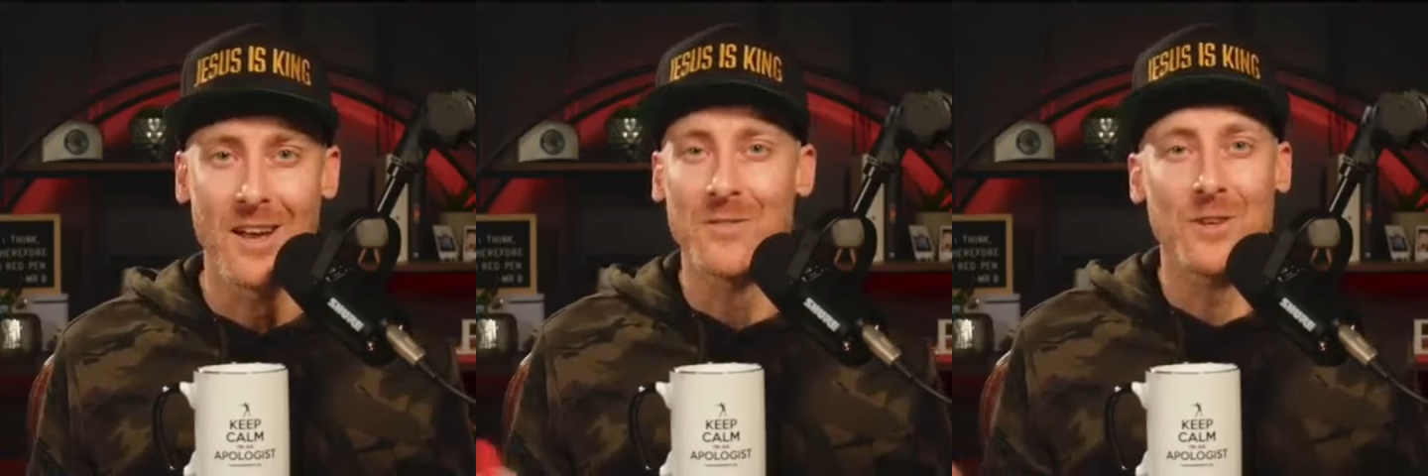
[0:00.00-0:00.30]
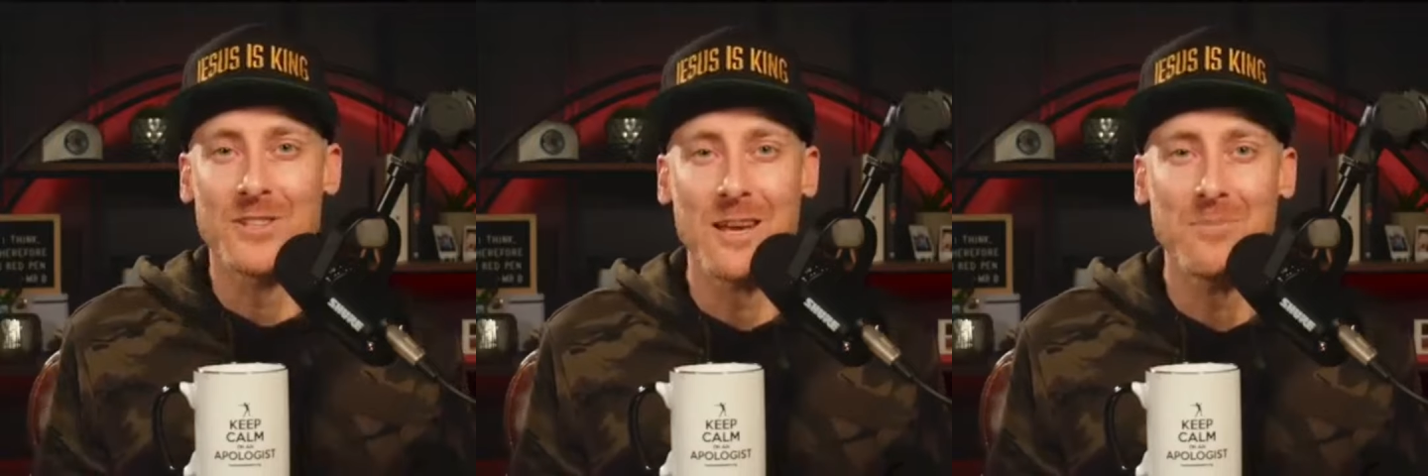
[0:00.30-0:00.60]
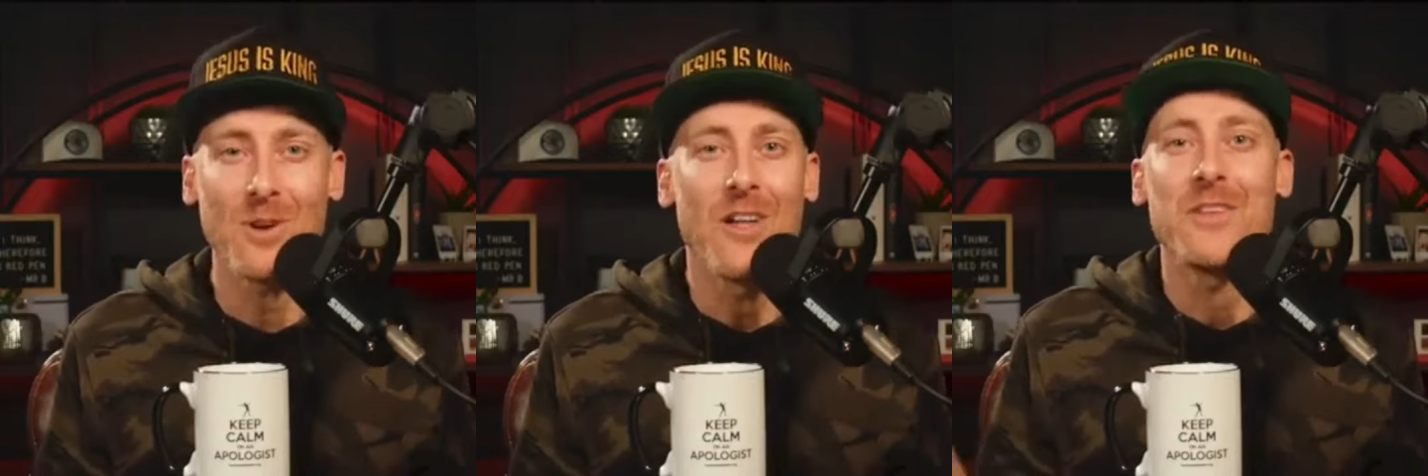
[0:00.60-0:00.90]
For
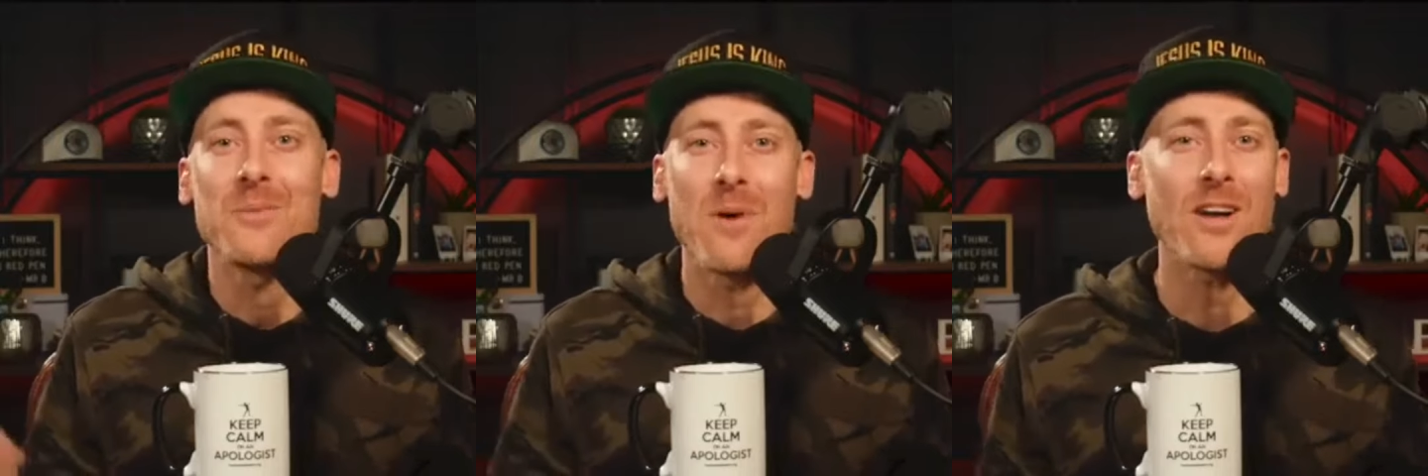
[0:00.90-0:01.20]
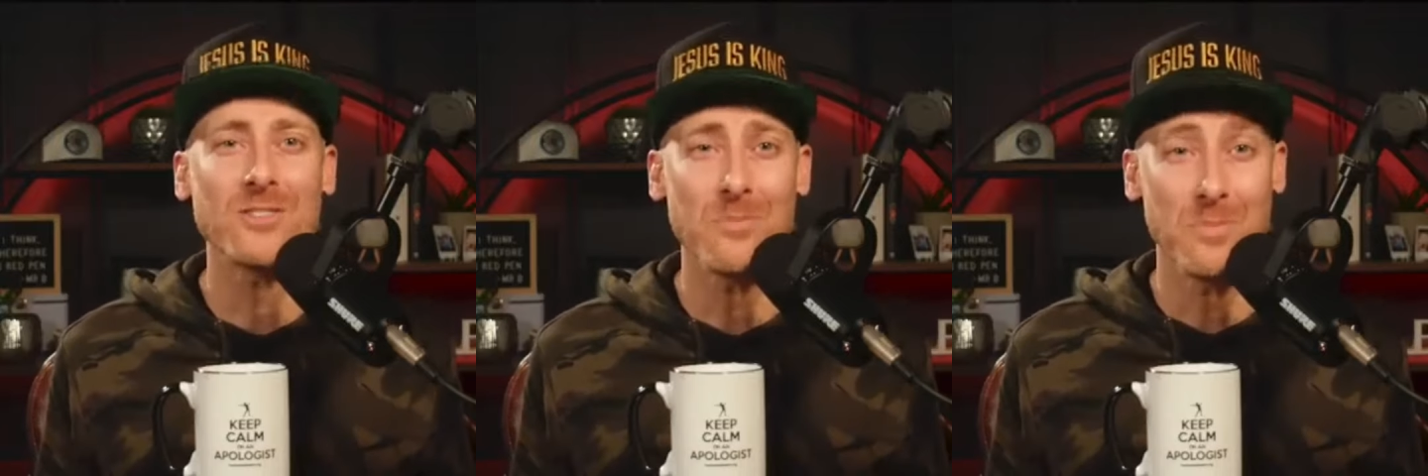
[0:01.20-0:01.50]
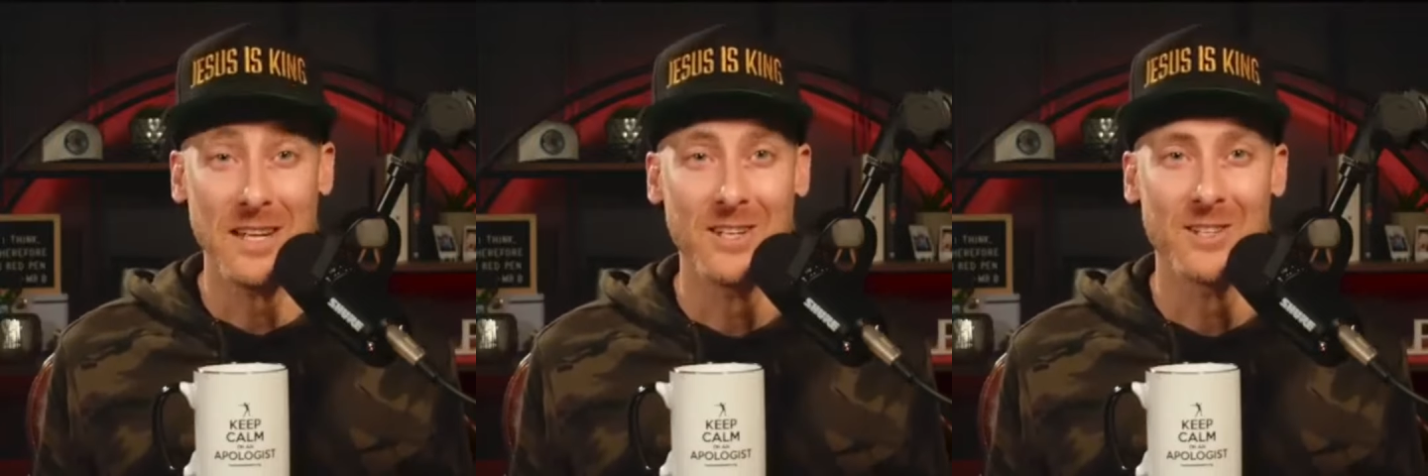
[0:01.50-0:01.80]
example, the Apostle
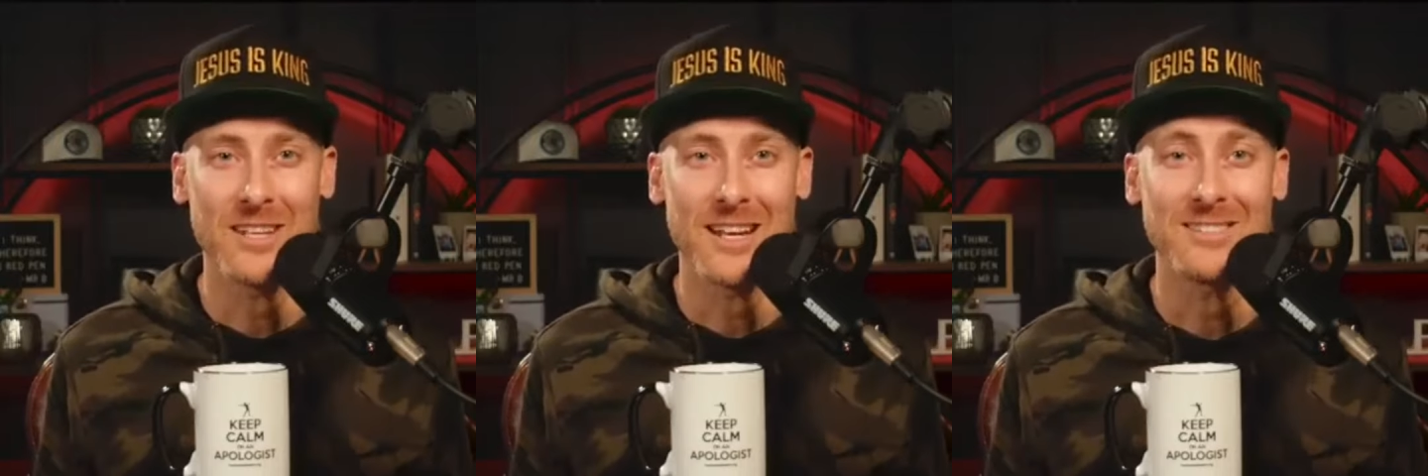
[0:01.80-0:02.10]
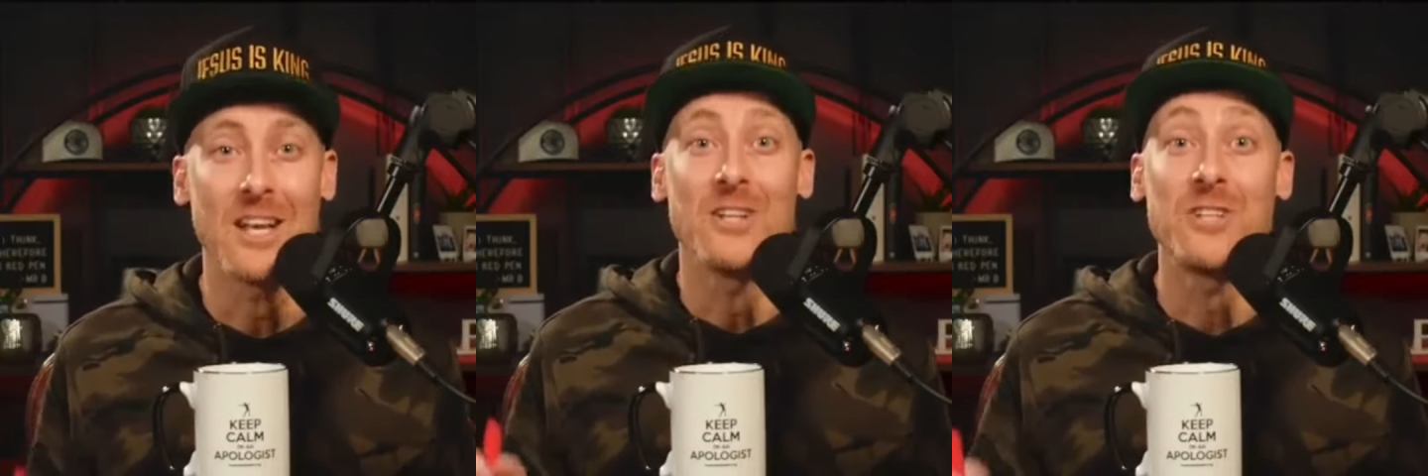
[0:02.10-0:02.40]
Peter says